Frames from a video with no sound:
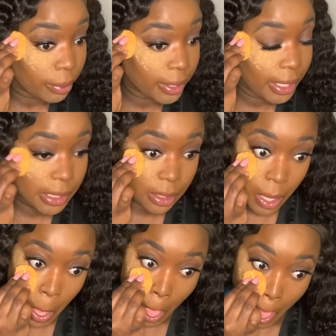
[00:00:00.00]
place
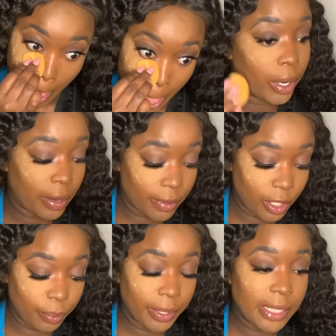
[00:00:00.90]
it wherever
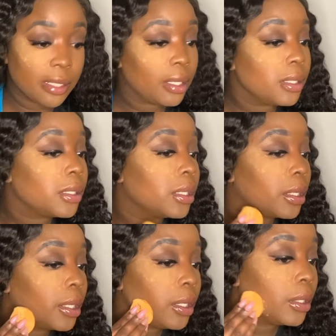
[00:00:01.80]
you place the
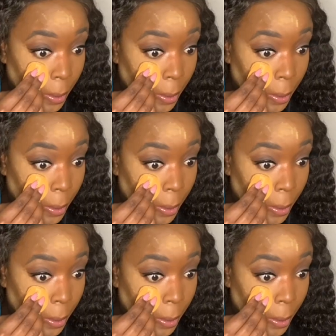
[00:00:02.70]
concealer.